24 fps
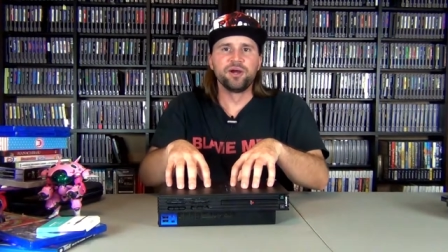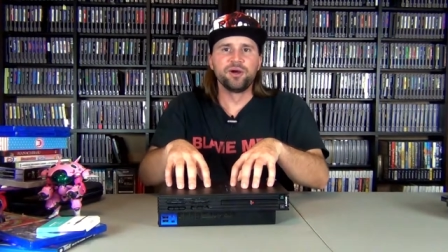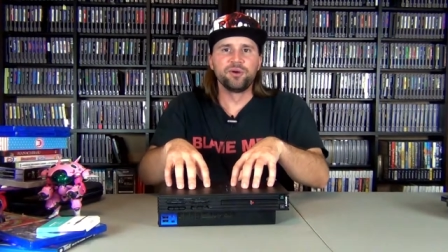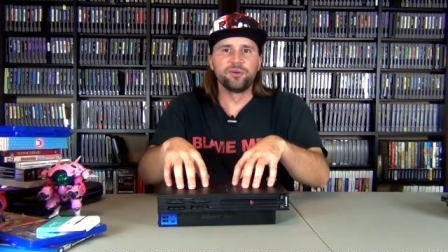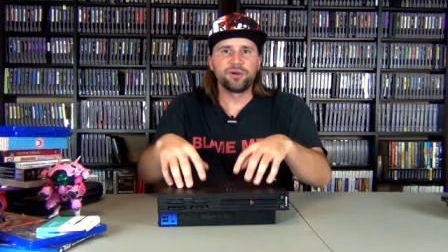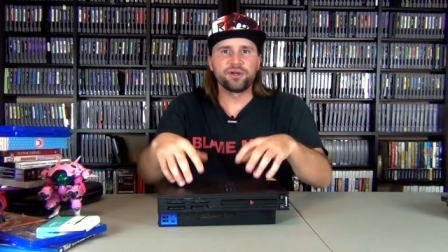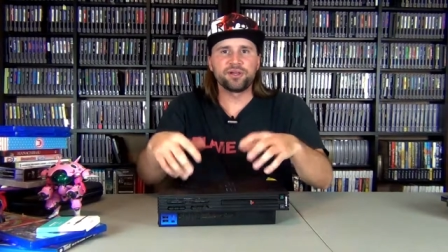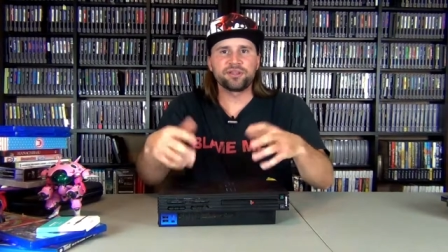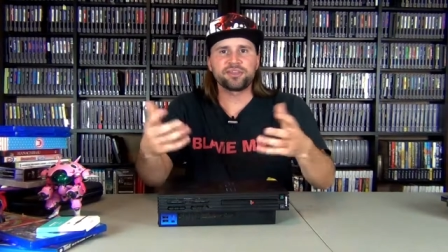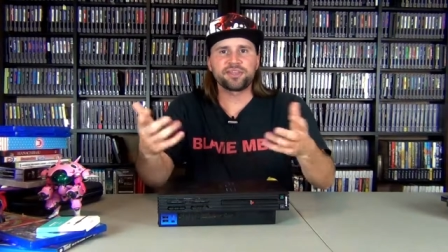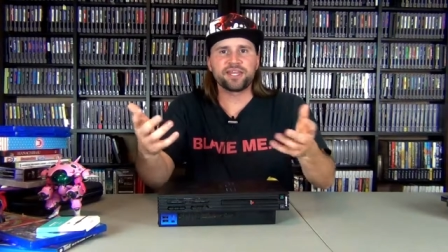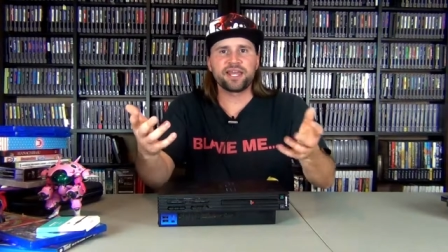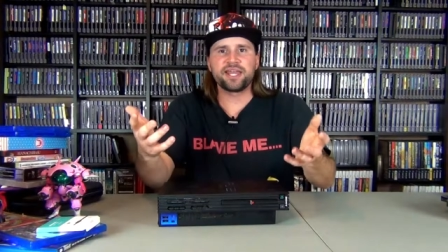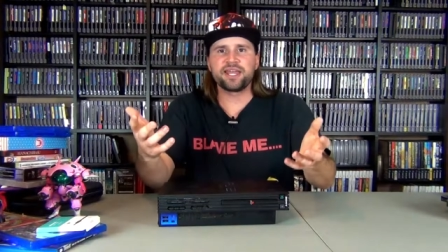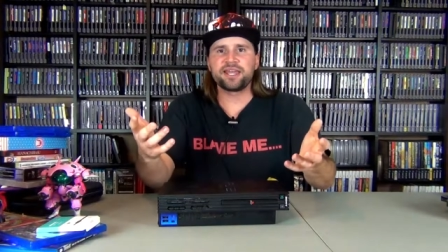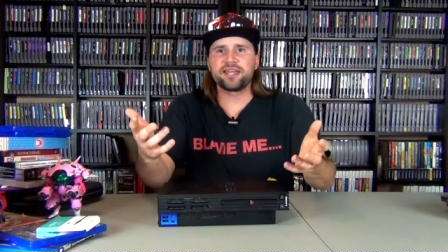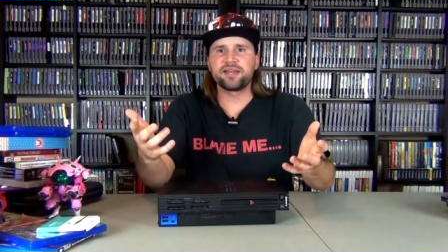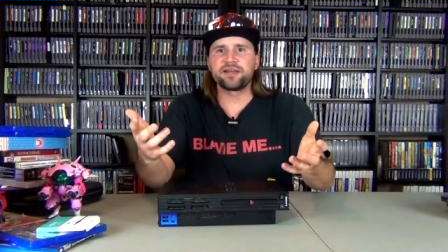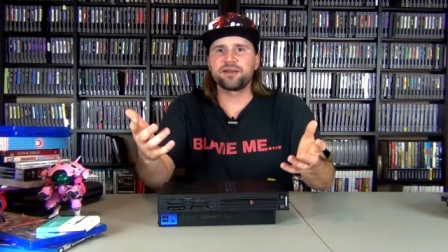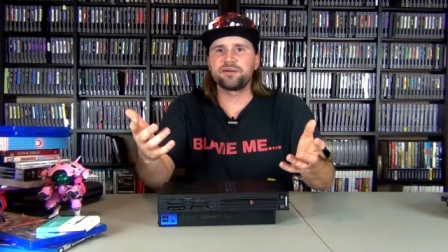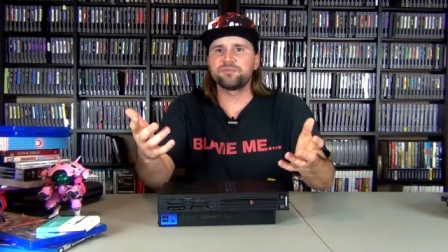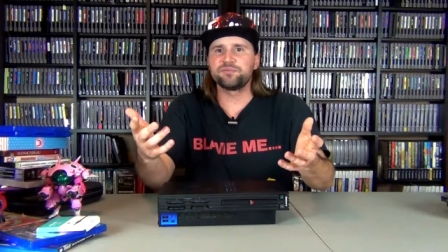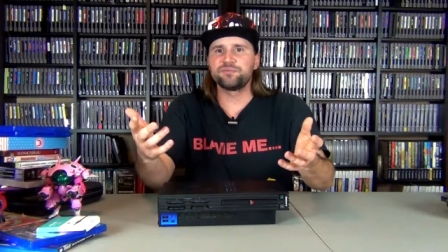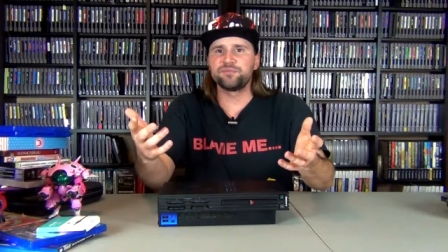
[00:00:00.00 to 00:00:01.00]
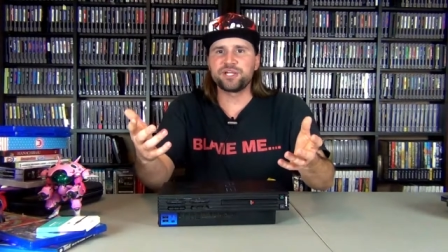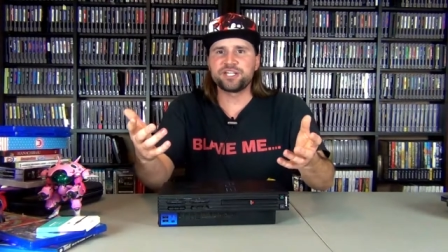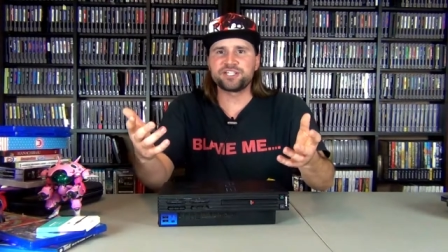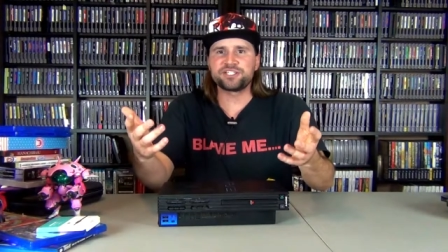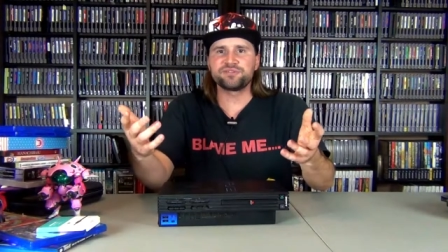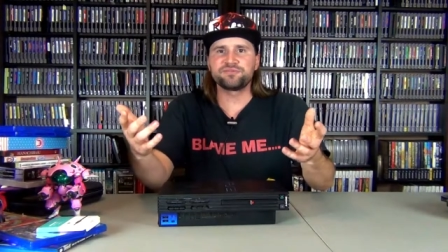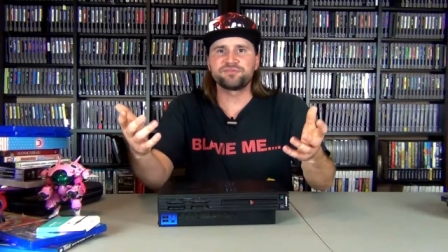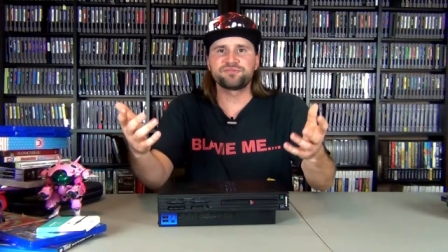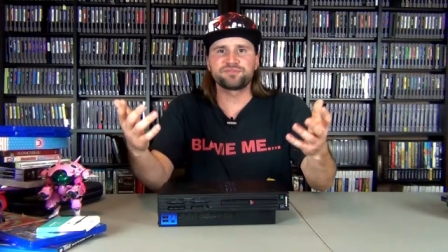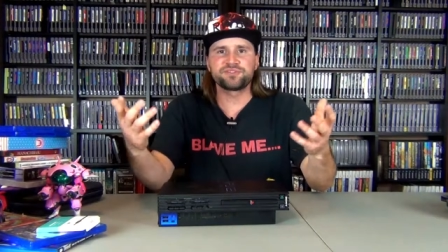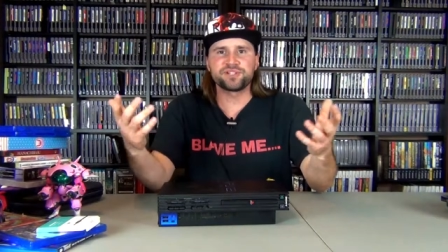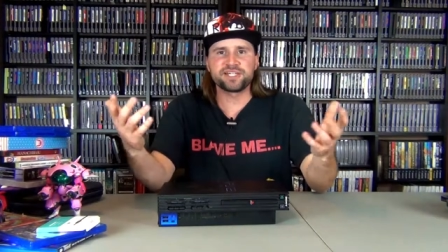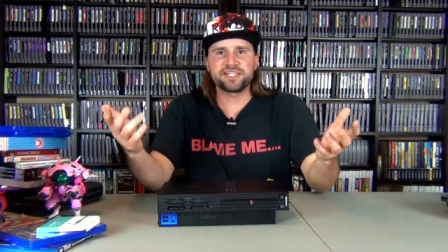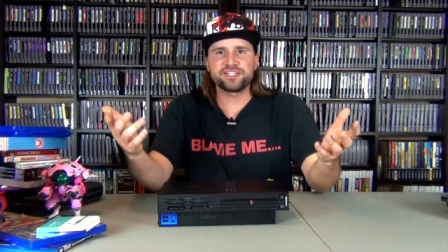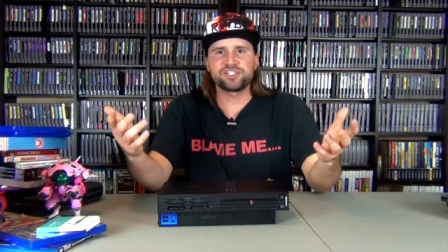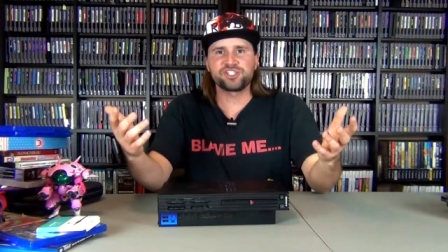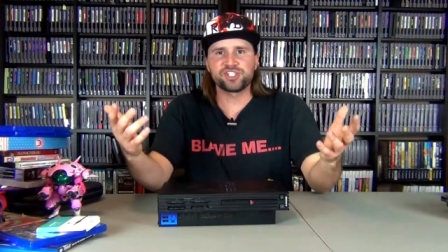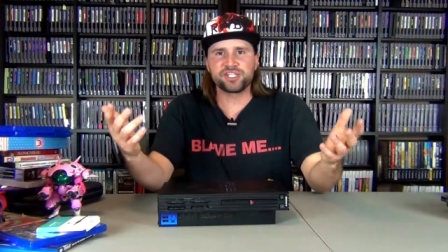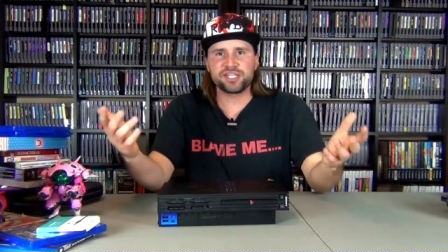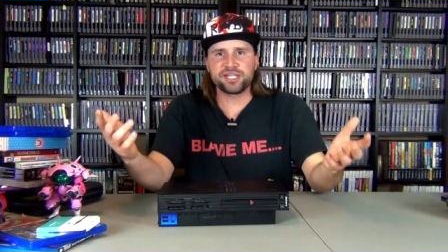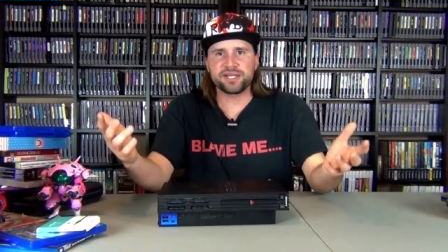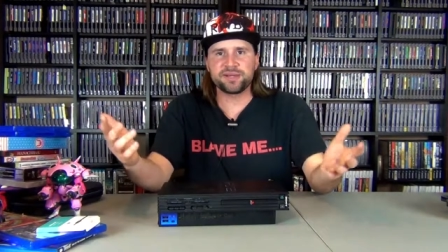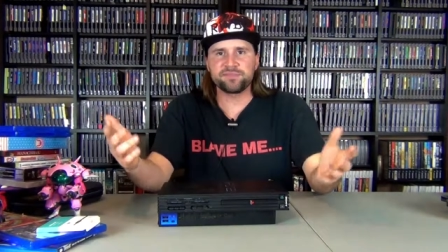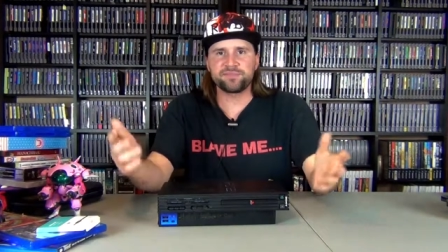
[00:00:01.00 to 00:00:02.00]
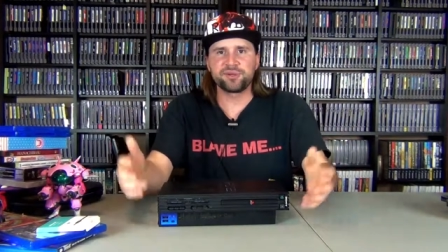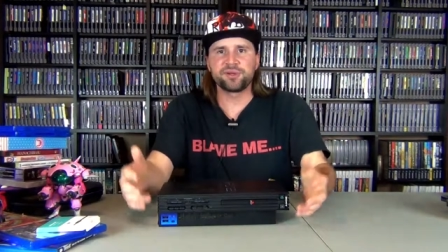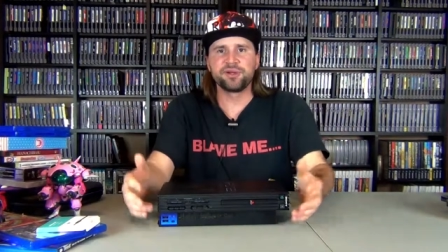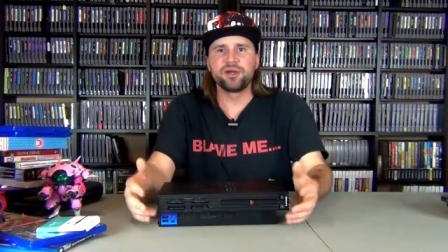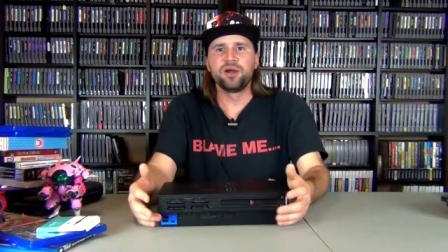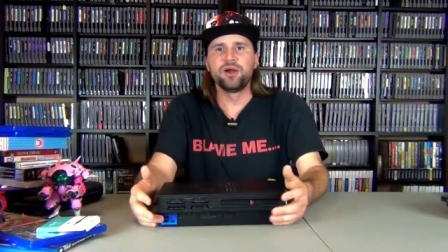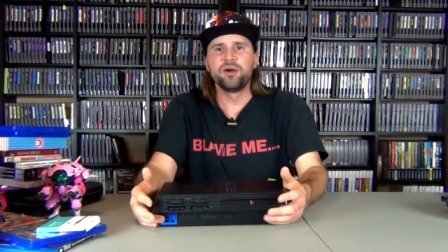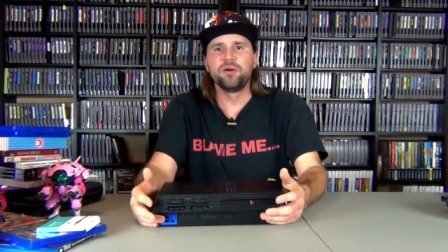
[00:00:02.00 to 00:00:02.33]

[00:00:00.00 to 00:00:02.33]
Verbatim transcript: with a region-free chip.